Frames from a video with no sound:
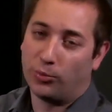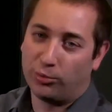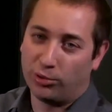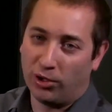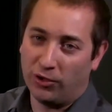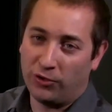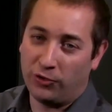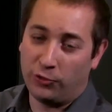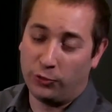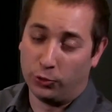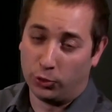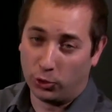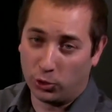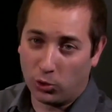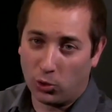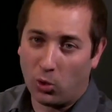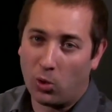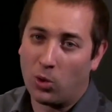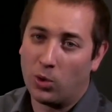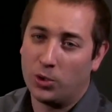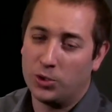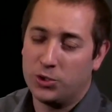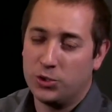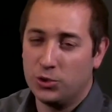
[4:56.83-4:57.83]
processor
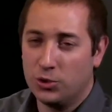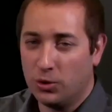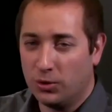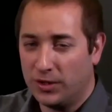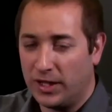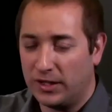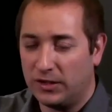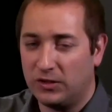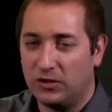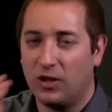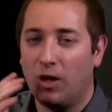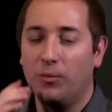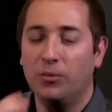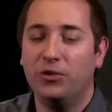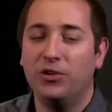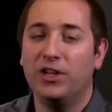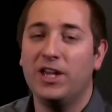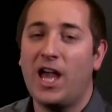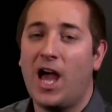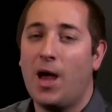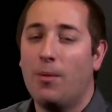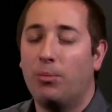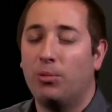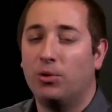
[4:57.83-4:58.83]
core to know that
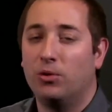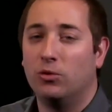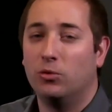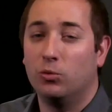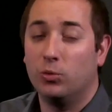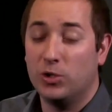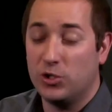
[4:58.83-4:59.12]
something happened